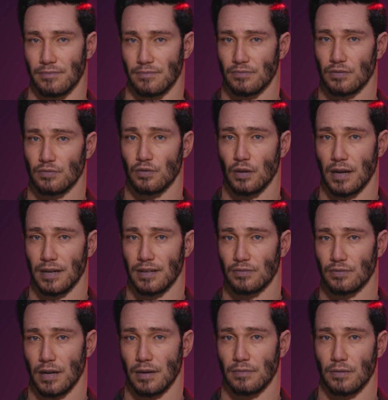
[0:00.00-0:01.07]
defined
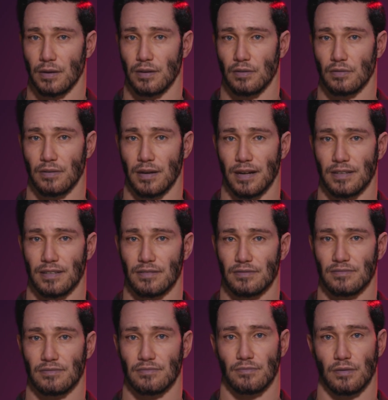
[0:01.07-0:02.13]
not by our
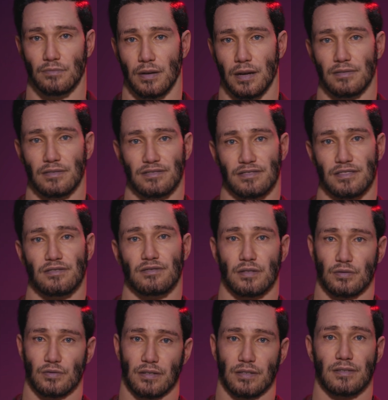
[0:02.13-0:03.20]
values, but by the
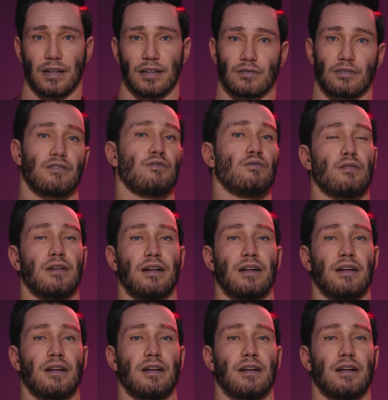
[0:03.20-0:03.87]
systems and metrics we